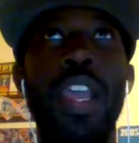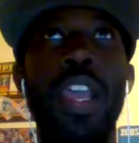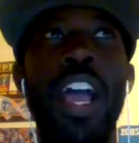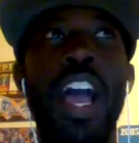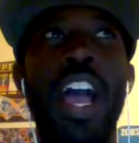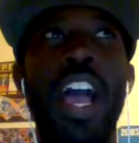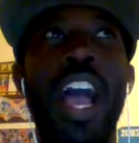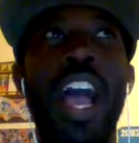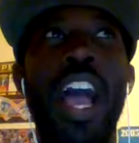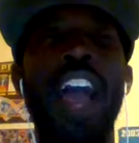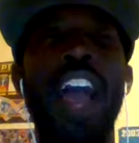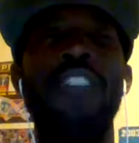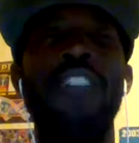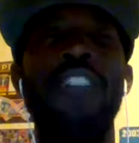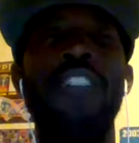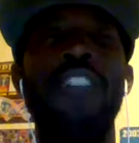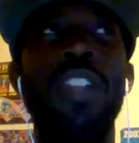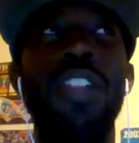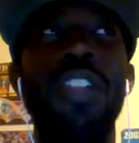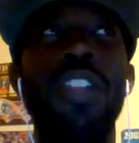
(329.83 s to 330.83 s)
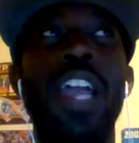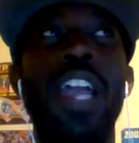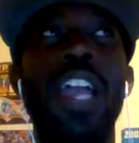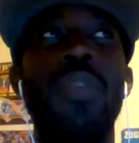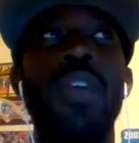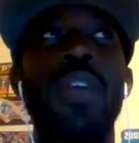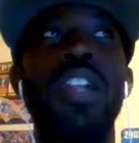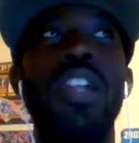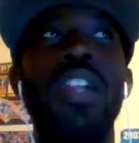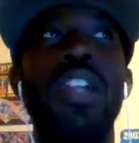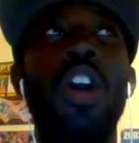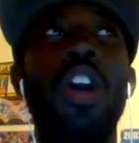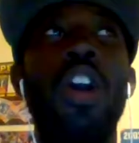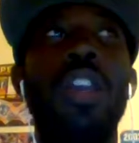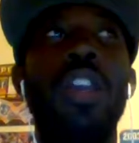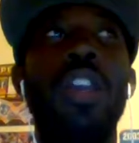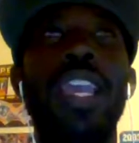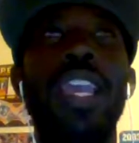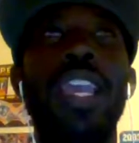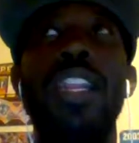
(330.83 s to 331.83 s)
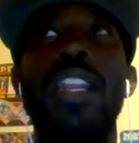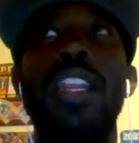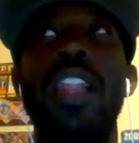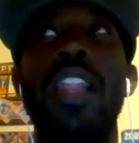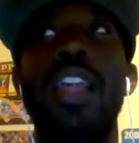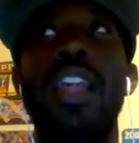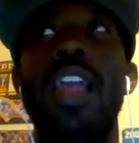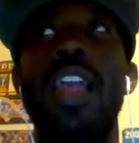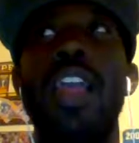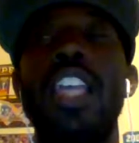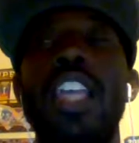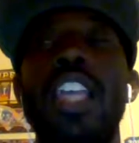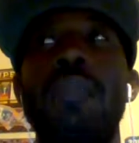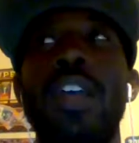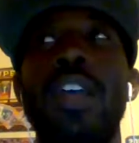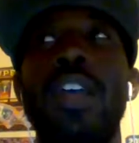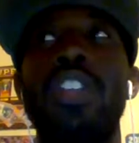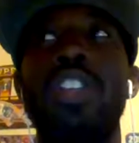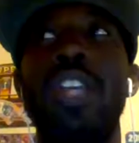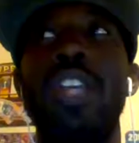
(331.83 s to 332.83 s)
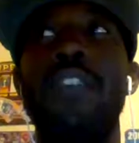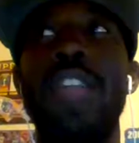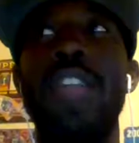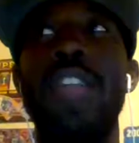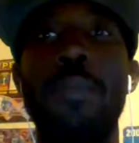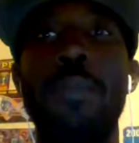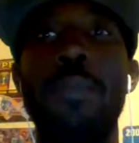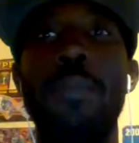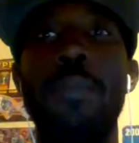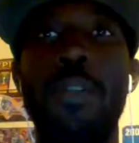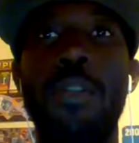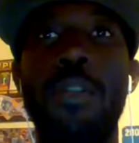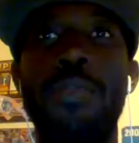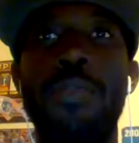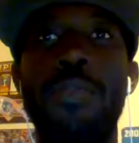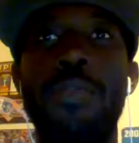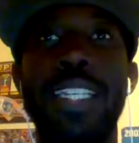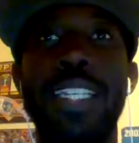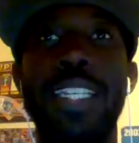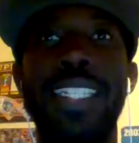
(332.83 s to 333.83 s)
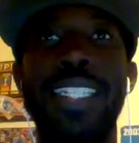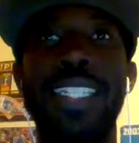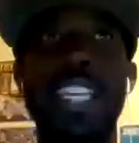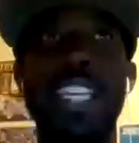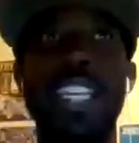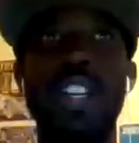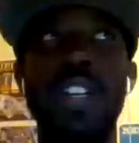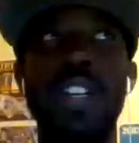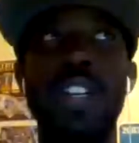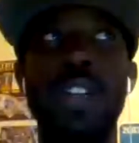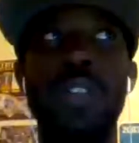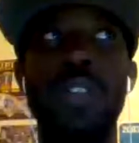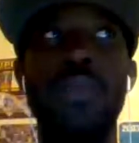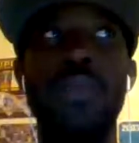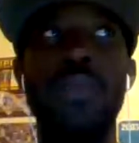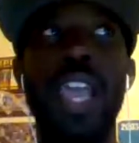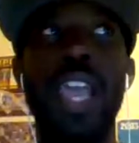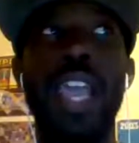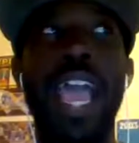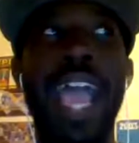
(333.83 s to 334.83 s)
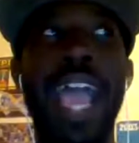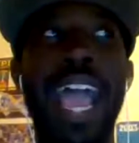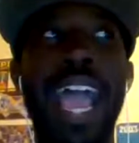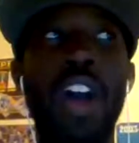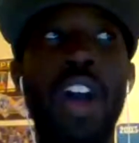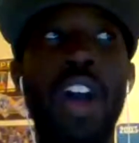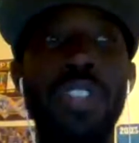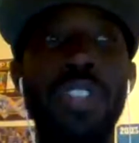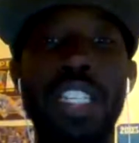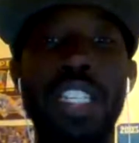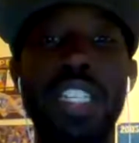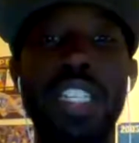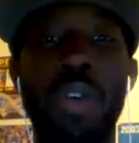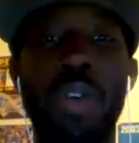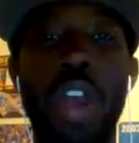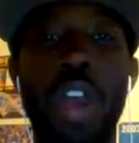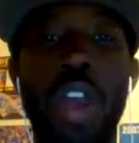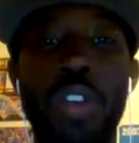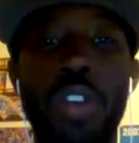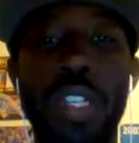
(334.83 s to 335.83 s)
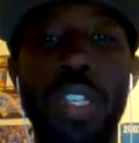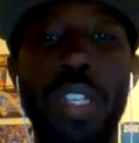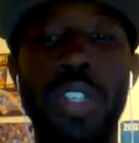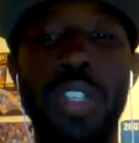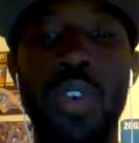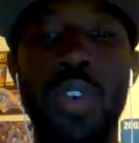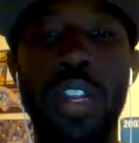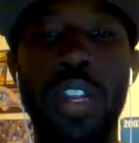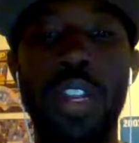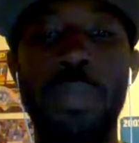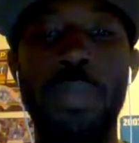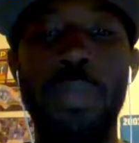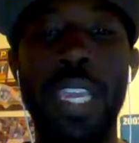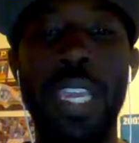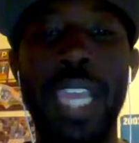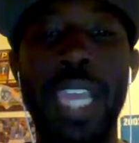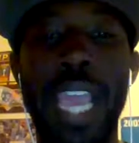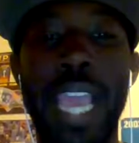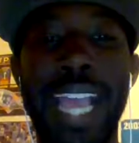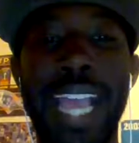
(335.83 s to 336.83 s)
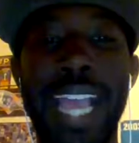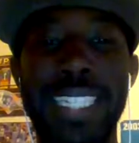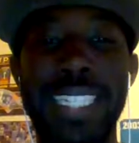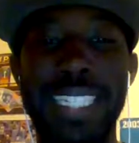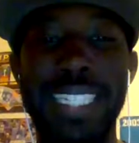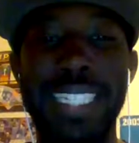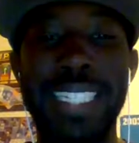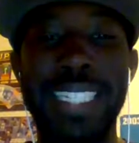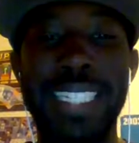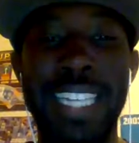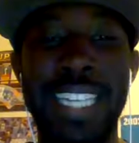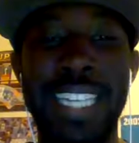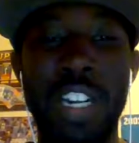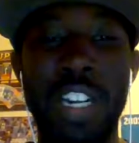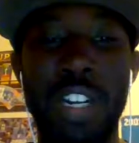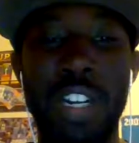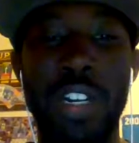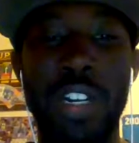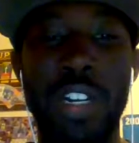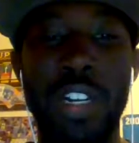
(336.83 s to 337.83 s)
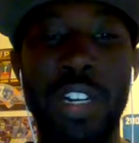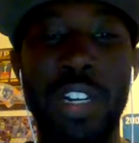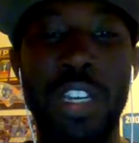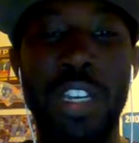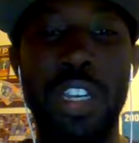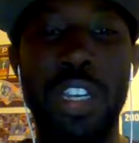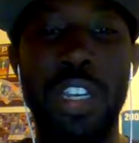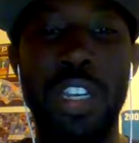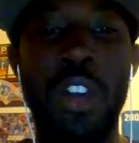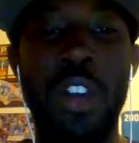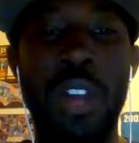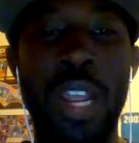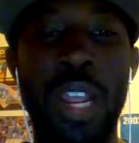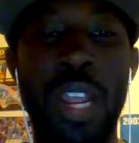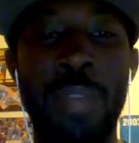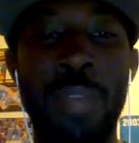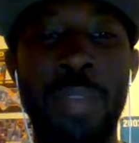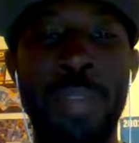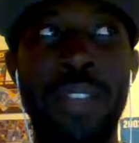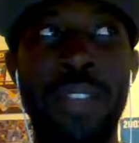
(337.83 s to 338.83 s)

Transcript: I feel like with Larkin, especially if they move him to center, how is his progress going to be as a center? You know what I mean?